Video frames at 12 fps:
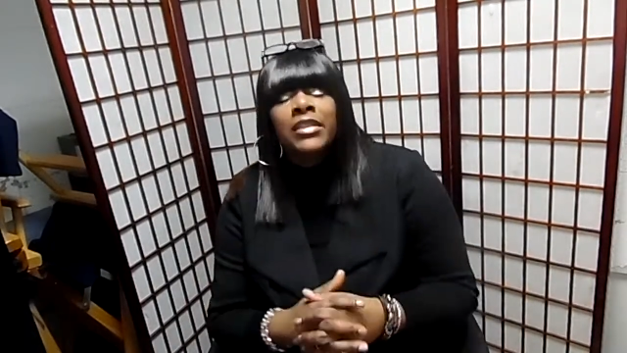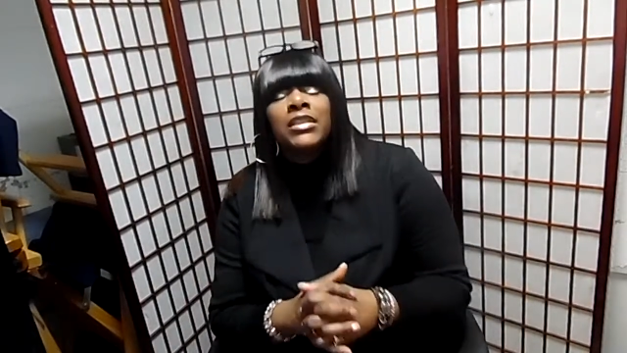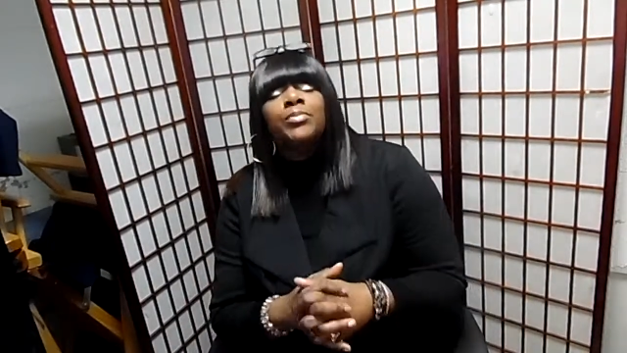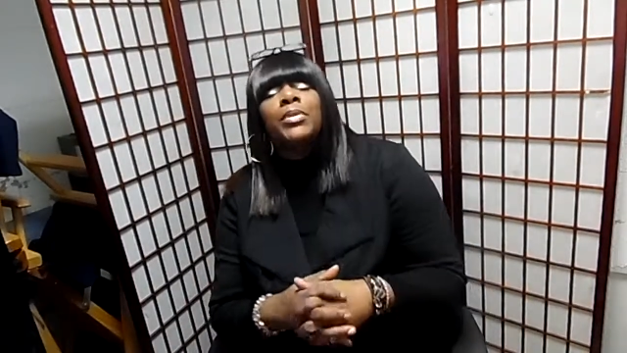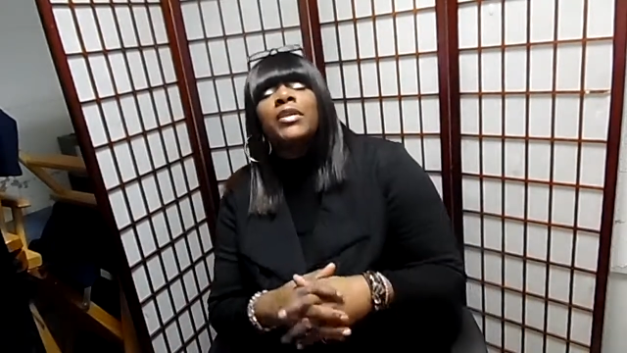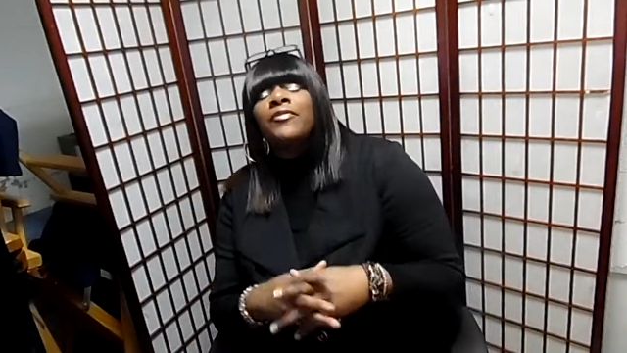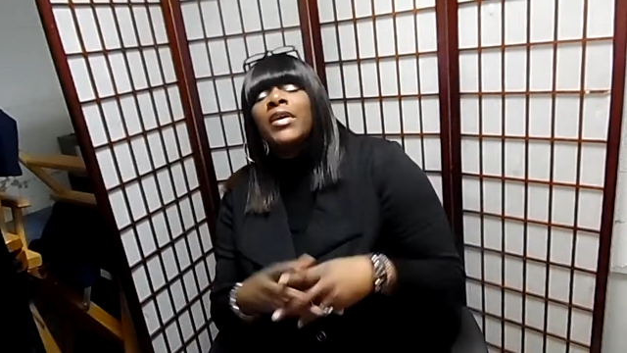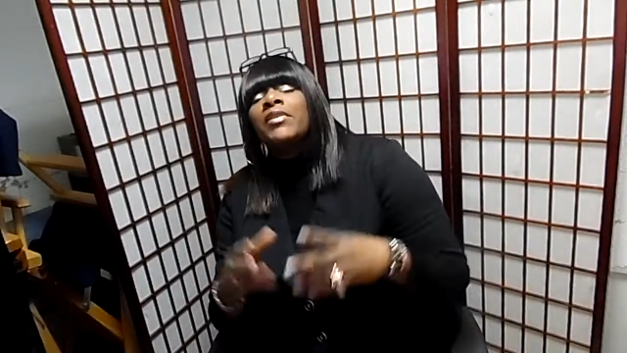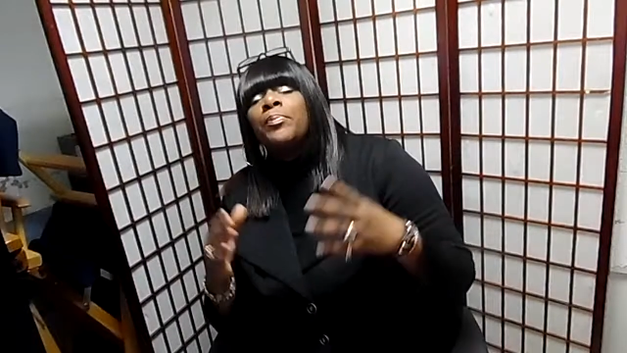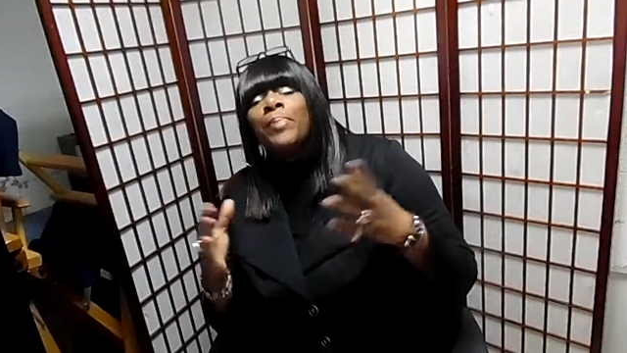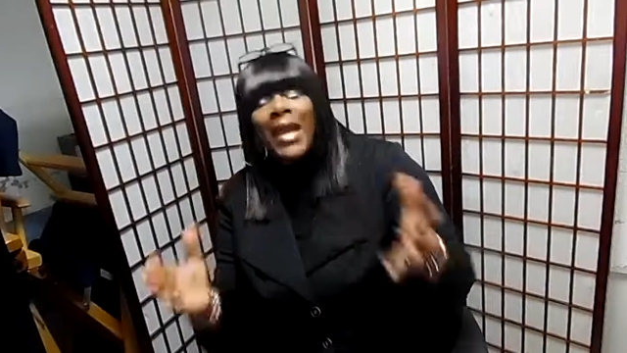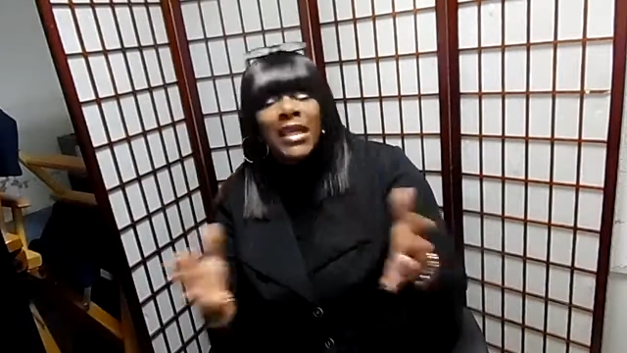She's been
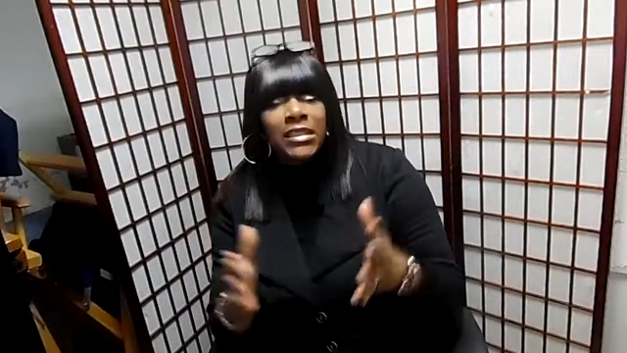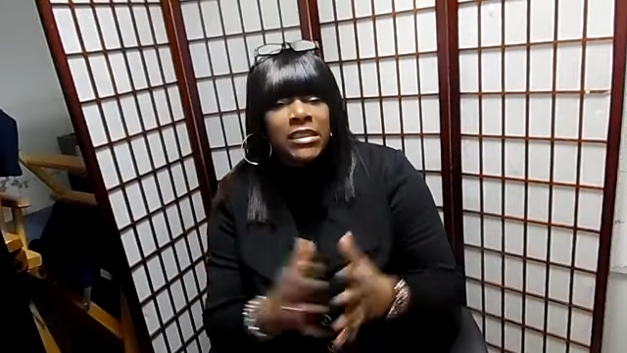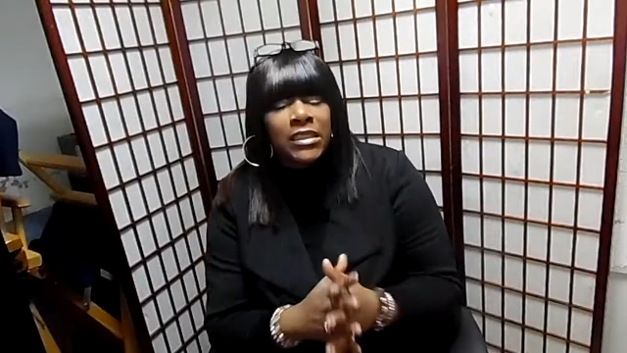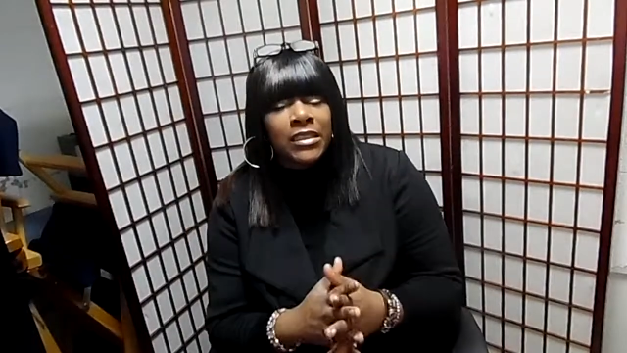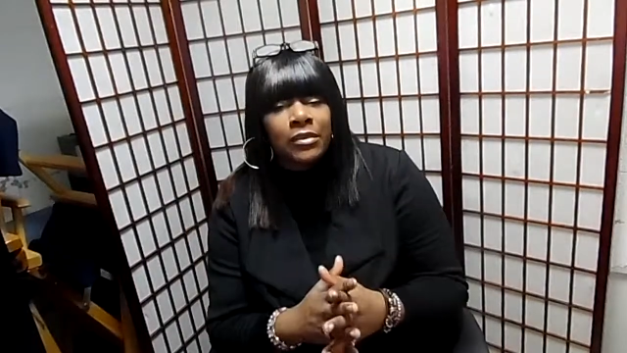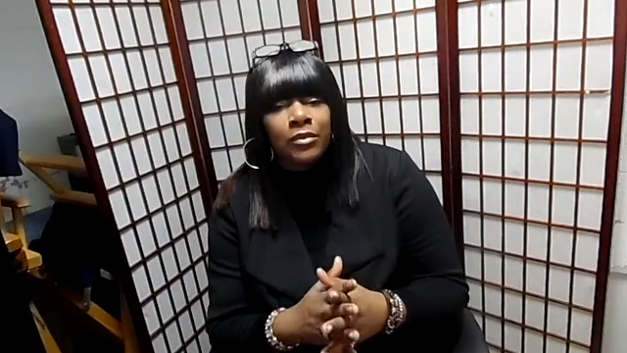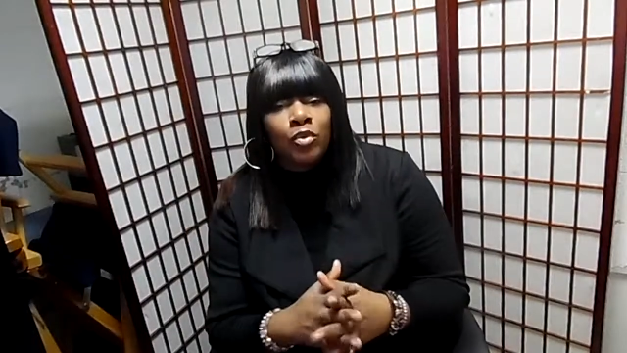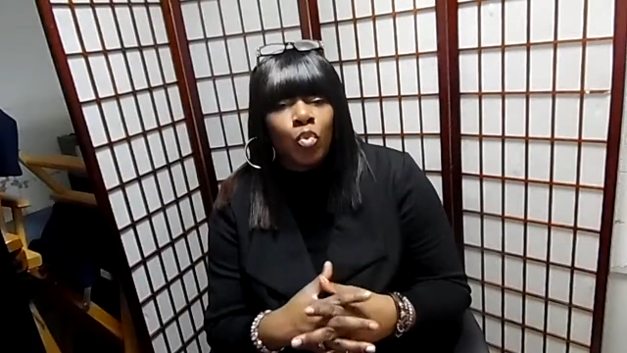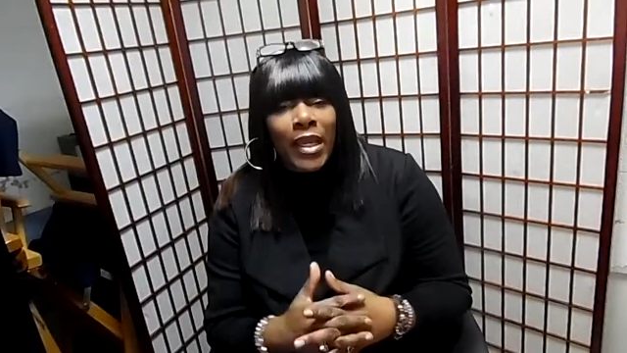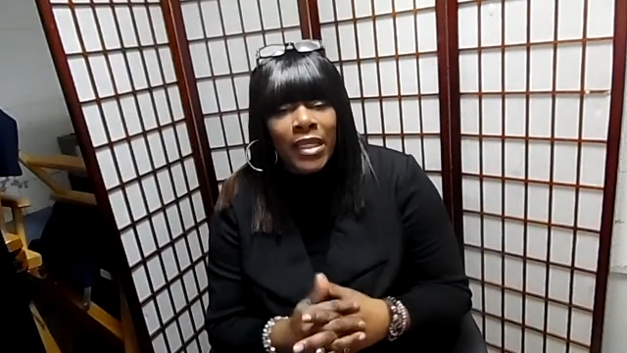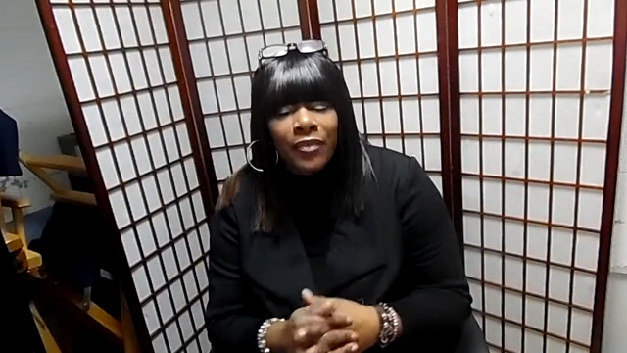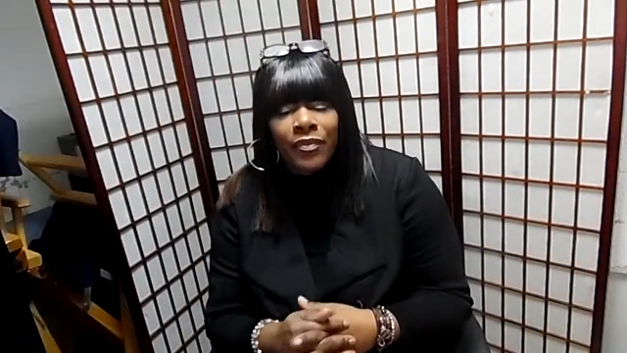very patient,
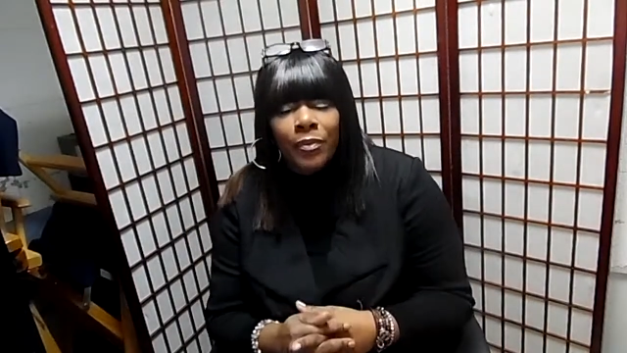waiting